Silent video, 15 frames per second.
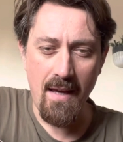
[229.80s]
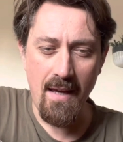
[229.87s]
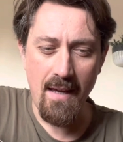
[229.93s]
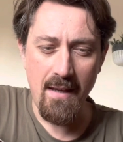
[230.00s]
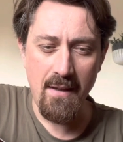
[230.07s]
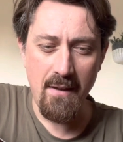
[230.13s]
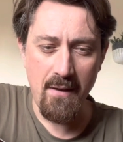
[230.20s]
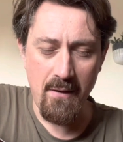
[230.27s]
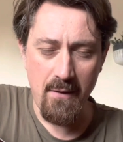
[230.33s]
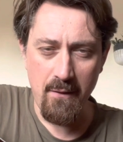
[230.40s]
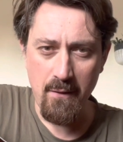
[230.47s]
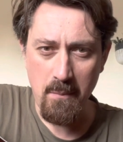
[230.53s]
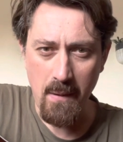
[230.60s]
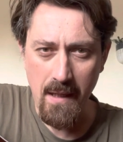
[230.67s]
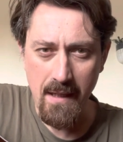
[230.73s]

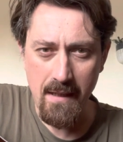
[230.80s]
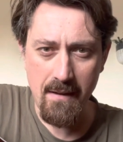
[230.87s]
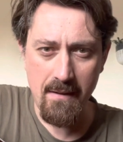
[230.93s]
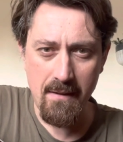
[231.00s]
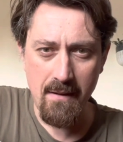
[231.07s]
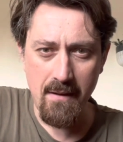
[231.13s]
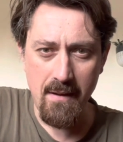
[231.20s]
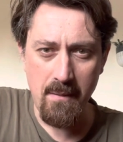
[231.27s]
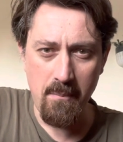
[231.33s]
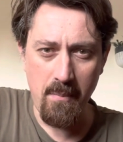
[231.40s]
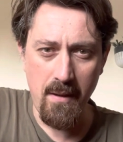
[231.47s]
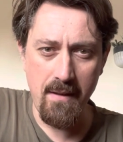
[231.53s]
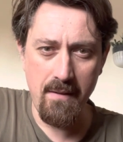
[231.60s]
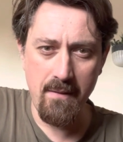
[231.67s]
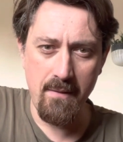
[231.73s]
used to play, and I
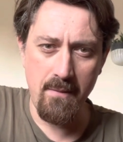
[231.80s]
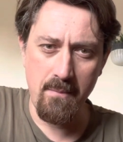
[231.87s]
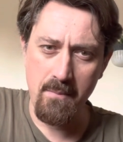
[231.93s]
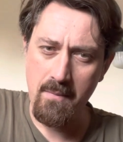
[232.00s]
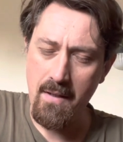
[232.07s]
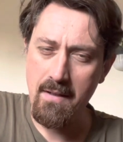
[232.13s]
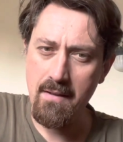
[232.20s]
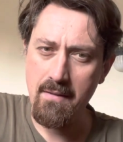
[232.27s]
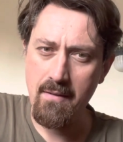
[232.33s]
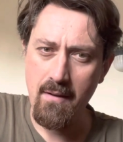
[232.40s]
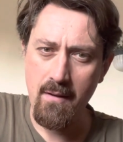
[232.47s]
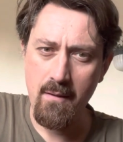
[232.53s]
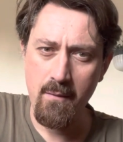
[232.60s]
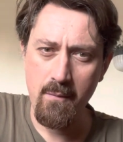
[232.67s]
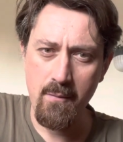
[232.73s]
played tenor
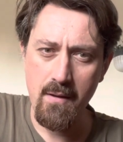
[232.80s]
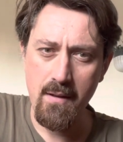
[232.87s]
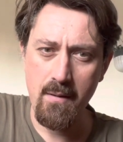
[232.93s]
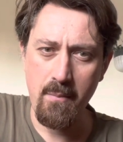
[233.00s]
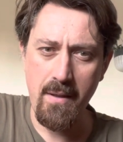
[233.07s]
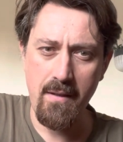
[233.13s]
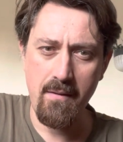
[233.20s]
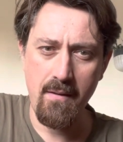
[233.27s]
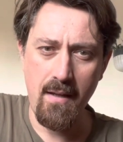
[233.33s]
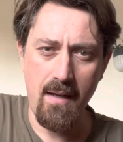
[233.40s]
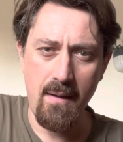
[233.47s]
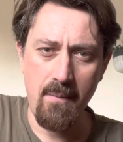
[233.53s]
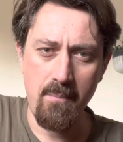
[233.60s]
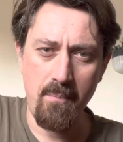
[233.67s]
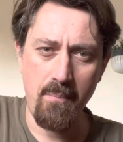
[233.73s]
guitar for a little bit.
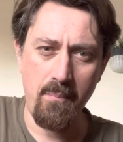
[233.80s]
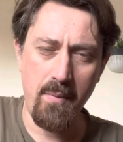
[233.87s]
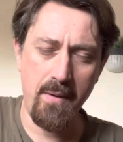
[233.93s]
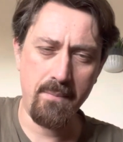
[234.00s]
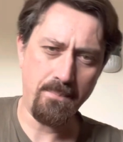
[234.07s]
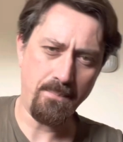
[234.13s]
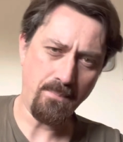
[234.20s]
But